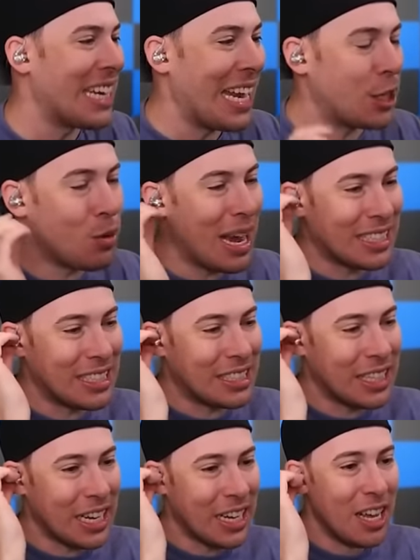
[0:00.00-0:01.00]
And as you guys can
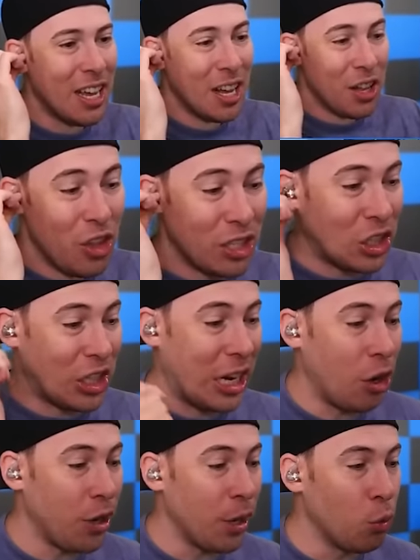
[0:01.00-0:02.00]
see, the
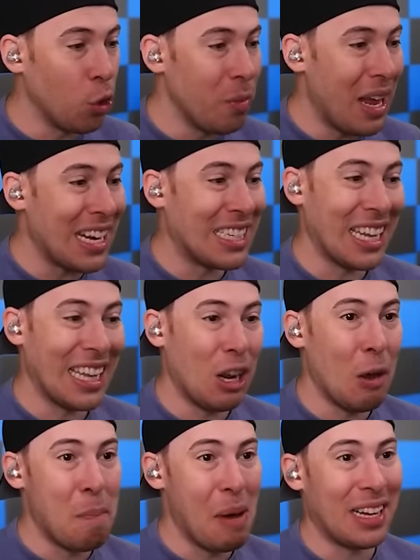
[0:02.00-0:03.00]
security room is a
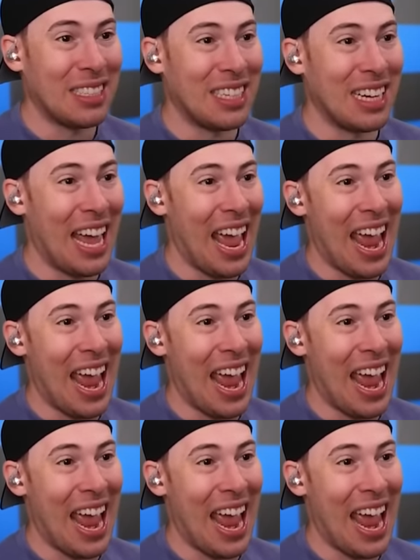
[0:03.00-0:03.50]
little busted.